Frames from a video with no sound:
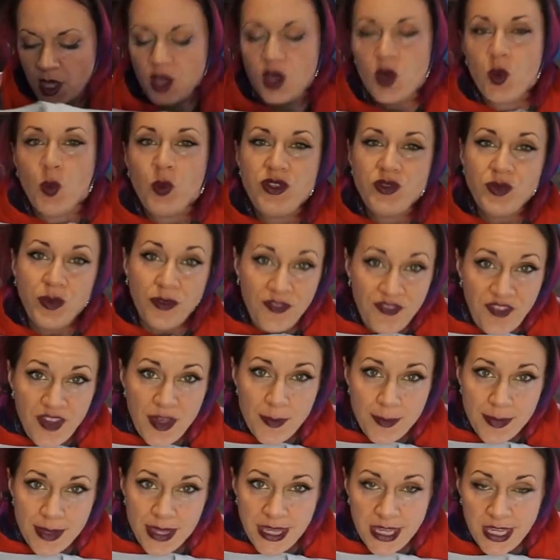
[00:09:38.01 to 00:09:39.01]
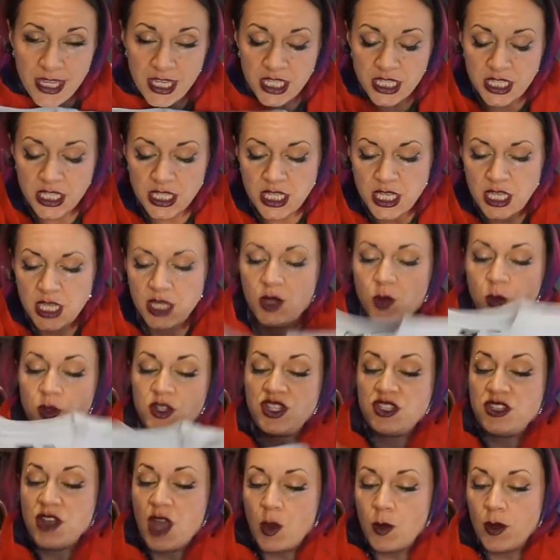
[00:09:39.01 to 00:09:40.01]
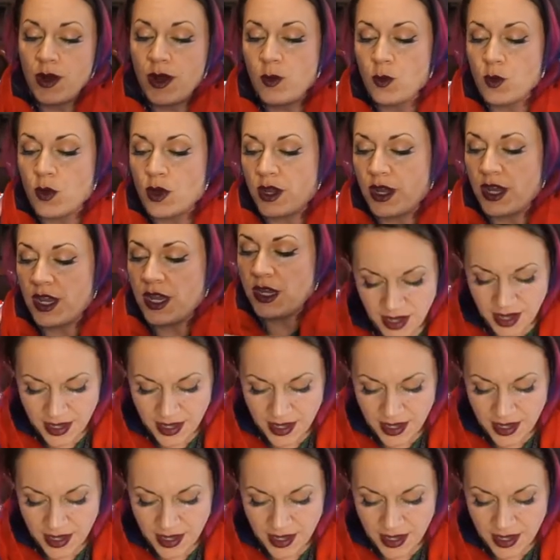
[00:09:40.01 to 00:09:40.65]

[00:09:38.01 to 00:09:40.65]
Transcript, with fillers: which will fit me, which is not what I wanted.